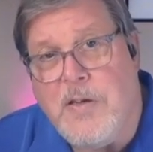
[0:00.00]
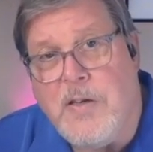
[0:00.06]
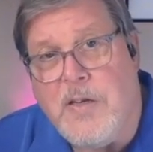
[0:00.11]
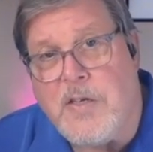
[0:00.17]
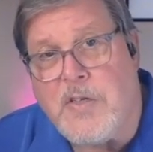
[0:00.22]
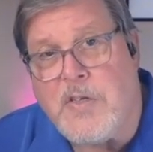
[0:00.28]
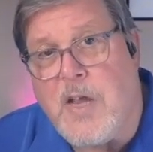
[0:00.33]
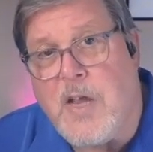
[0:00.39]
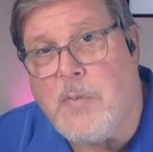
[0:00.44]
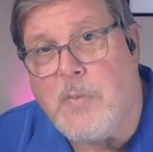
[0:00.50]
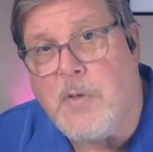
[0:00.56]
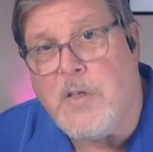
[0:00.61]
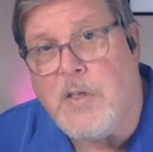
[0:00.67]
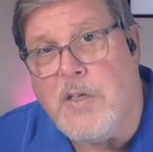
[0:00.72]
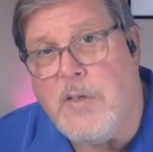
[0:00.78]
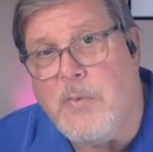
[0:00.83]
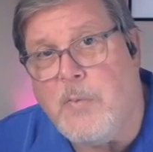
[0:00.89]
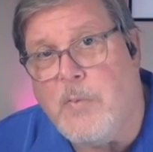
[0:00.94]
it's
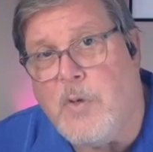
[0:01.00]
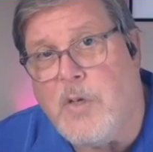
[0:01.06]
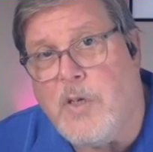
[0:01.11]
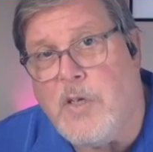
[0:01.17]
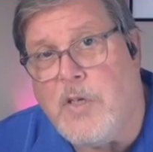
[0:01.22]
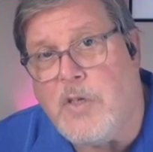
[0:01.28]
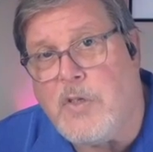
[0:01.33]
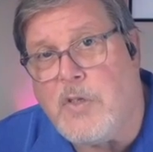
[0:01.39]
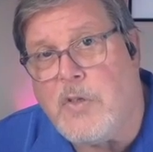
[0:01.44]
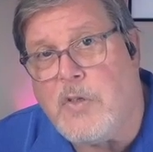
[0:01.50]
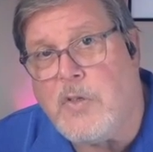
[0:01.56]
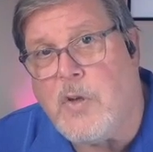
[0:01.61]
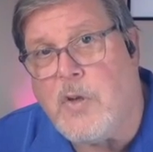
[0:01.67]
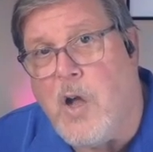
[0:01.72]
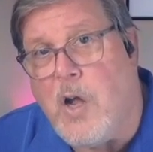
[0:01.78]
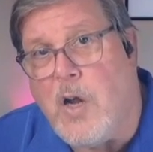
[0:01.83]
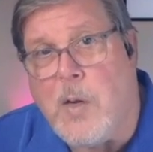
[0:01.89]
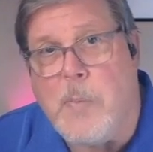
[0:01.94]
really, we're going to
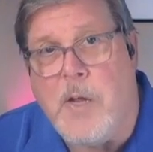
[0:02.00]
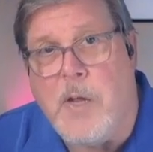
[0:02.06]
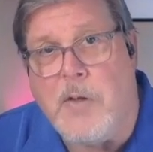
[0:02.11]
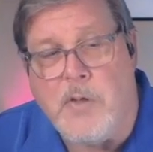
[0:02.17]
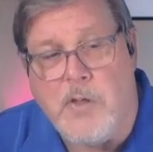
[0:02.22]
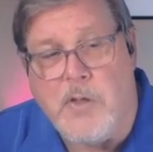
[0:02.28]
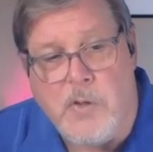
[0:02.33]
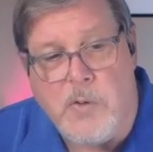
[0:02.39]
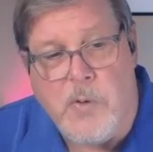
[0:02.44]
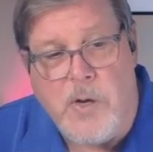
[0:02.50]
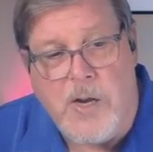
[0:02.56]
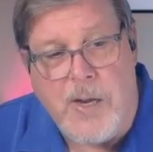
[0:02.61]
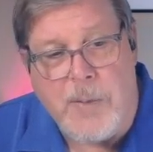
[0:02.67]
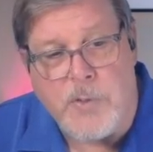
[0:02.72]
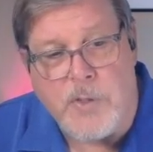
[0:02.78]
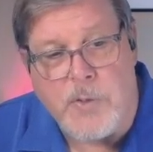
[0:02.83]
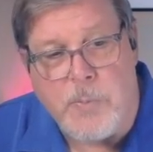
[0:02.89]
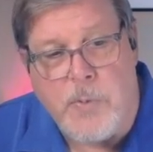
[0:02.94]
talk about the new
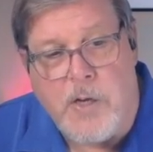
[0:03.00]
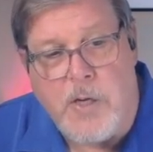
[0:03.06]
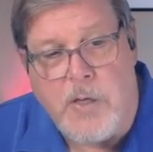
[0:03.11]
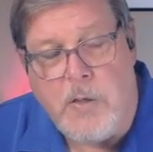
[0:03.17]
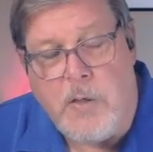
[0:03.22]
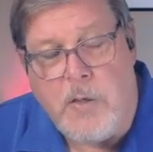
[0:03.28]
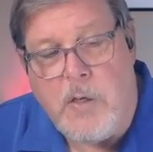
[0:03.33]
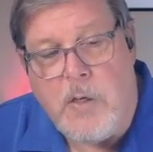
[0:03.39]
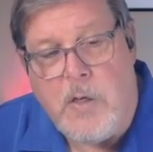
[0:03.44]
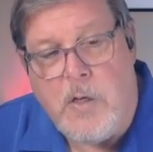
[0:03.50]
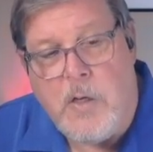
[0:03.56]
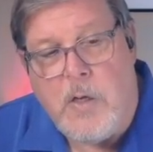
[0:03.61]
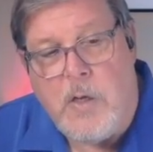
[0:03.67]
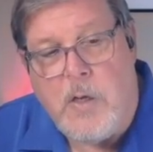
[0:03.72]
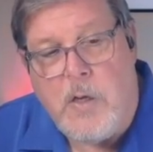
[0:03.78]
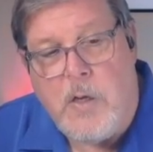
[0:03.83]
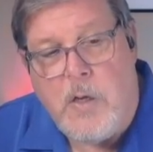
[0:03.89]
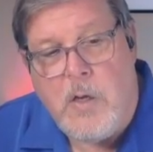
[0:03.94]
apps, but
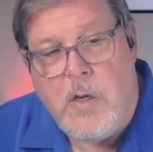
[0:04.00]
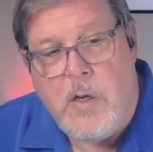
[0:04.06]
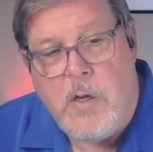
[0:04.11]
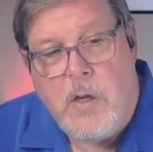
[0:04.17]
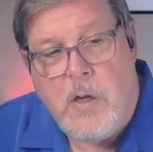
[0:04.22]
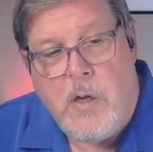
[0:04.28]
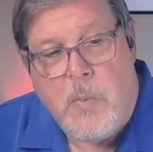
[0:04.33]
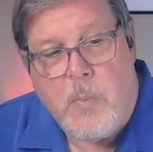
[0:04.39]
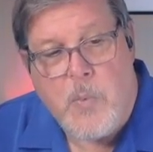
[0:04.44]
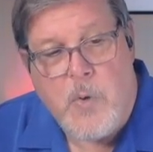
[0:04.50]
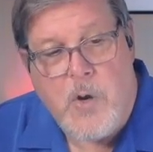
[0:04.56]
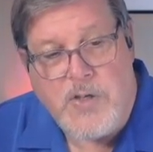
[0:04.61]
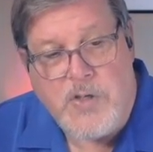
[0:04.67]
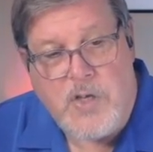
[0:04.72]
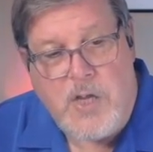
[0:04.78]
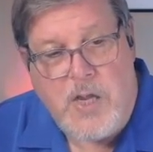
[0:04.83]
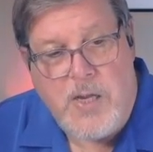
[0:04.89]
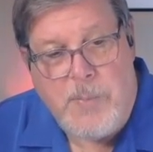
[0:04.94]

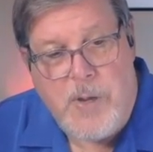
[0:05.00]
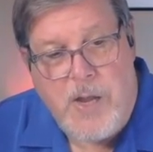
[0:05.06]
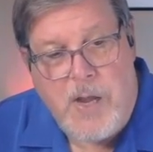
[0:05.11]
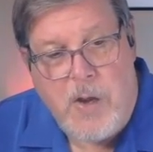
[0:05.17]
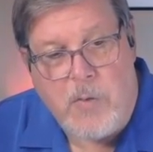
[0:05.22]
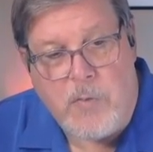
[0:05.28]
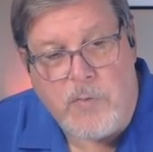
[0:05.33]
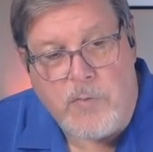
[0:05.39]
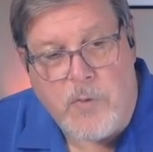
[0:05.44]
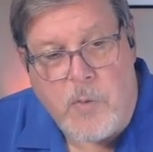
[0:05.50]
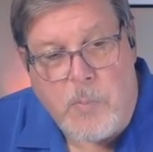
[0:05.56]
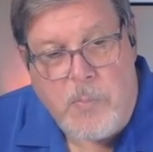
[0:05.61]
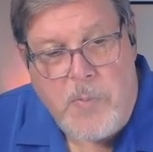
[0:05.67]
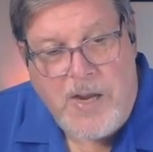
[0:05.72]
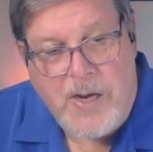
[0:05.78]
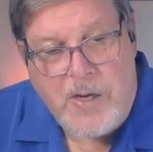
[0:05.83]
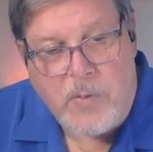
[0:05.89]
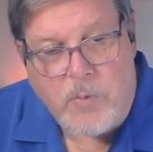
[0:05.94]
press came out from
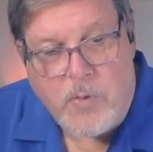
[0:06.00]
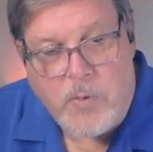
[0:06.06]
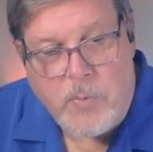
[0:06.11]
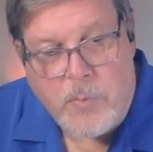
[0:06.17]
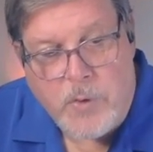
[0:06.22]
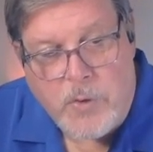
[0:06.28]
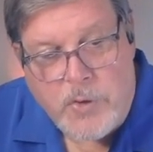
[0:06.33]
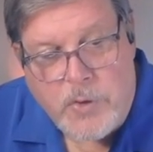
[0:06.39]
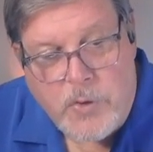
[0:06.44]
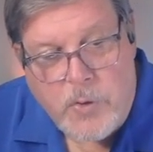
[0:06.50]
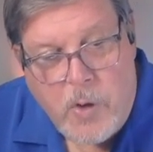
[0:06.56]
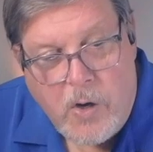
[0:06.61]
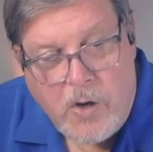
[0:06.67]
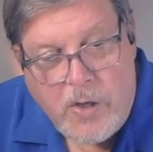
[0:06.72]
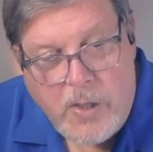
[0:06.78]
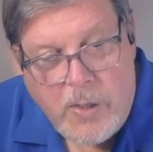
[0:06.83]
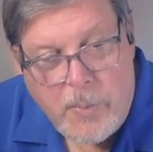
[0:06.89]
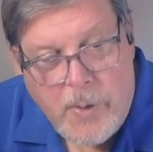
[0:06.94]
Mac Rumors
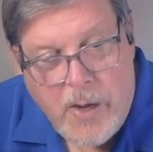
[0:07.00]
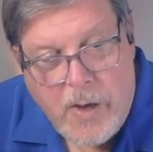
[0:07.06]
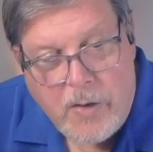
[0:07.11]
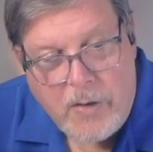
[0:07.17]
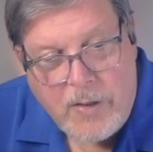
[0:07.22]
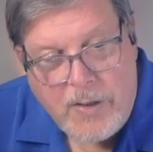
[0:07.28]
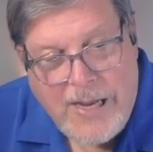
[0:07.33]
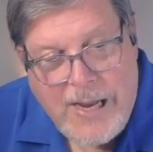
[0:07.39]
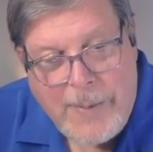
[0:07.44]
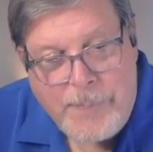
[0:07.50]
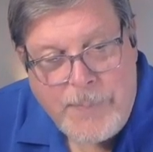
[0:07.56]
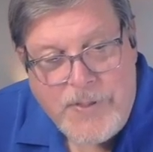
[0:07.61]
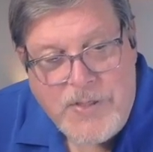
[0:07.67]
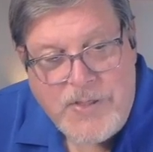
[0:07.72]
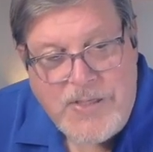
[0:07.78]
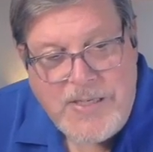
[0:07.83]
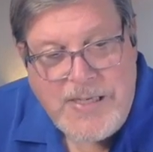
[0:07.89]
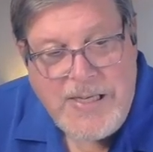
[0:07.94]
talking about
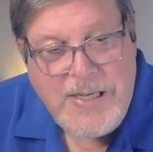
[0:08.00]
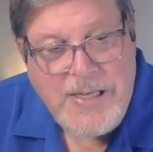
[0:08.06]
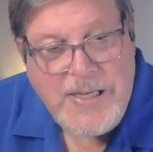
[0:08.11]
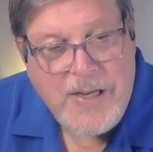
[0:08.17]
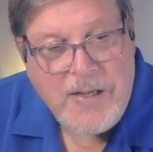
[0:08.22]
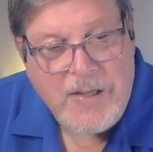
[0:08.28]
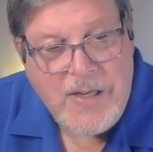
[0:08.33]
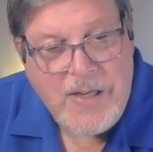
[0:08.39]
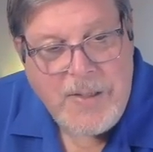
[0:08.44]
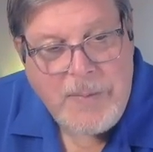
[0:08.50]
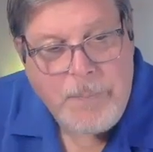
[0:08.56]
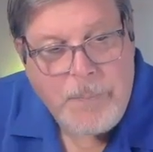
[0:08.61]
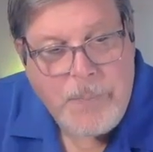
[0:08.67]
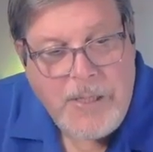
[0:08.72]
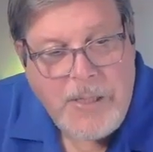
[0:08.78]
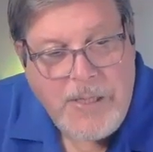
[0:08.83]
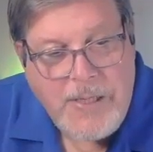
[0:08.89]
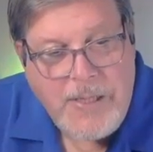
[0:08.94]
LAPZ,
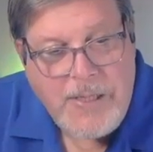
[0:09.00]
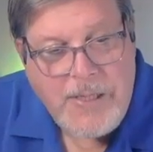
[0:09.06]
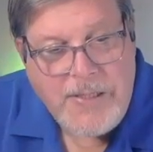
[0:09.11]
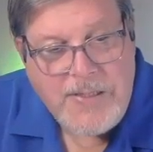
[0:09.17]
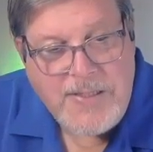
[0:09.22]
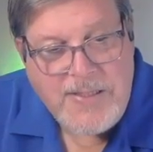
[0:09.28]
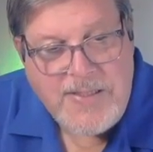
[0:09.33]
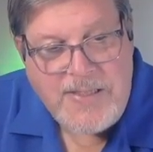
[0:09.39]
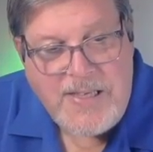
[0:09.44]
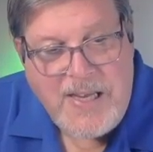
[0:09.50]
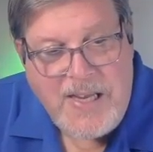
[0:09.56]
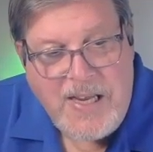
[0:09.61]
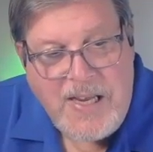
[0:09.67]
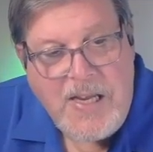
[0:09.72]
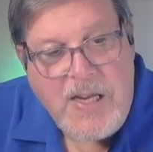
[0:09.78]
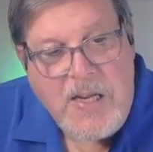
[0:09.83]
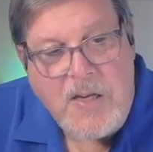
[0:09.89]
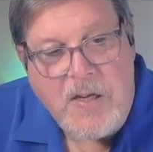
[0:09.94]

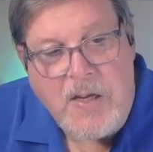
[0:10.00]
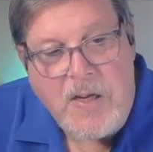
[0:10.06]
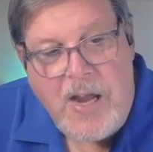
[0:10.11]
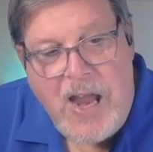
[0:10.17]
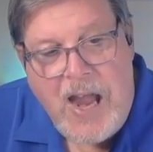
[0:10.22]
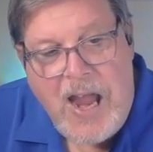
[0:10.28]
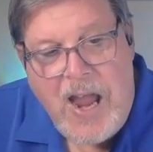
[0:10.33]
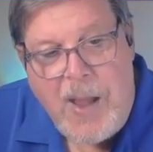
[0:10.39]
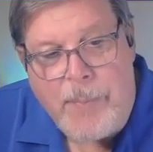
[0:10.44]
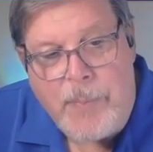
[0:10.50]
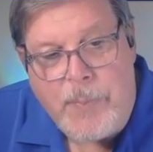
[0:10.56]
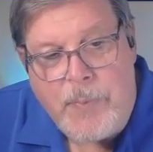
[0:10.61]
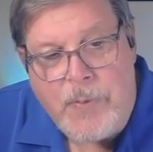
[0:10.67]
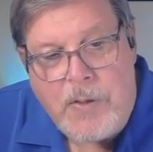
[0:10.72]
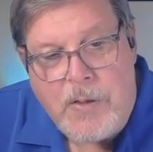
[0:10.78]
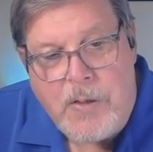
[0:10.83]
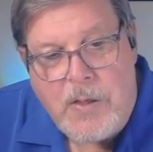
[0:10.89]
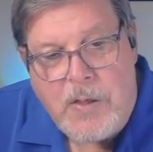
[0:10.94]
LAPZ app,
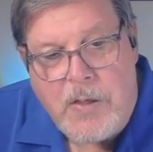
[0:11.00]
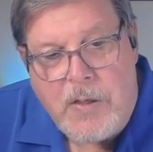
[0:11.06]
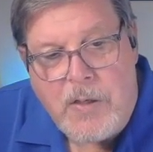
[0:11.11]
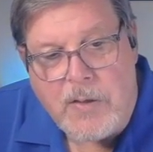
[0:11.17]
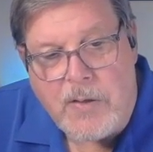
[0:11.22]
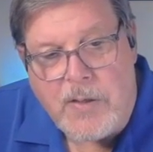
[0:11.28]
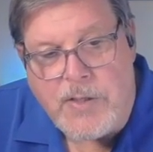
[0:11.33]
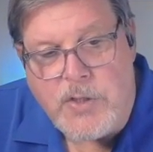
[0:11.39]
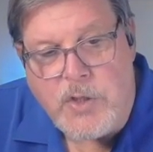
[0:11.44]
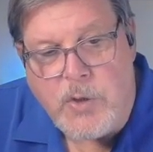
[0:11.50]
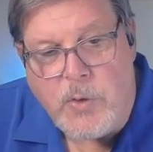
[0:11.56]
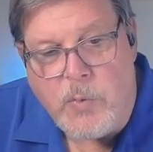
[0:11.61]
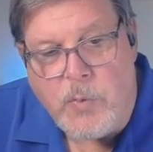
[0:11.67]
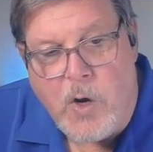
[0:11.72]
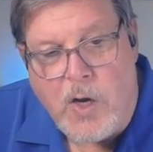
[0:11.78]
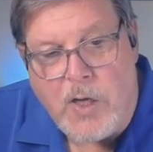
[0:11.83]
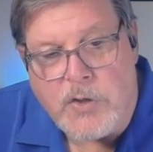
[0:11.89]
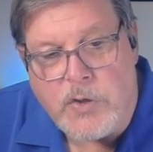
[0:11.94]
lets you
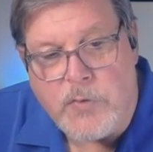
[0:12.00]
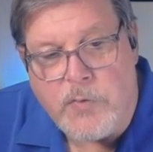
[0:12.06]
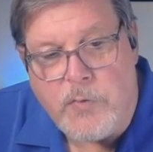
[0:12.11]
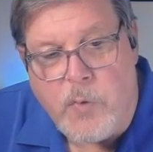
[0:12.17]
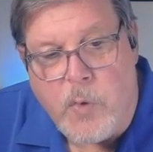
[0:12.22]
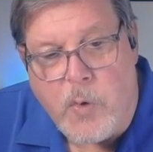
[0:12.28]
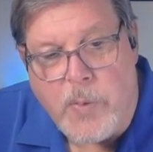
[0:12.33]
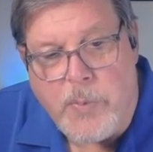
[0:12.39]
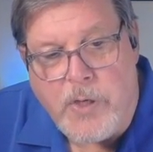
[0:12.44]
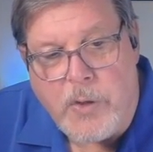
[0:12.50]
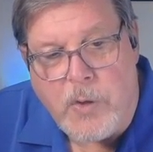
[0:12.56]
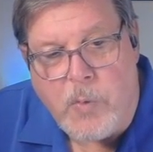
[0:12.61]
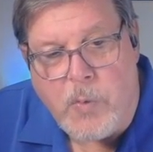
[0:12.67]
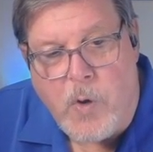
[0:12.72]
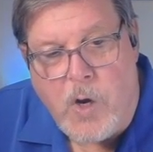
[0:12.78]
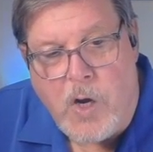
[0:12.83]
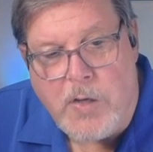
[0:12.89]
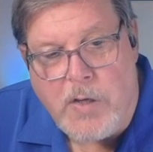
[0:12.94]
watch Formula
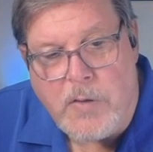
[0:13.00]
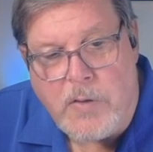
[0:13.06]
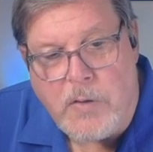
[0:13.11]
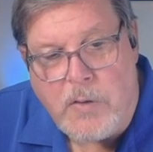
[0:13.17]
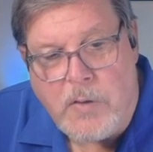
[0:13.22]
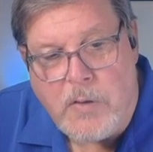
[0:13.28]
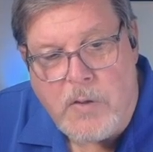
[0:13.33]
One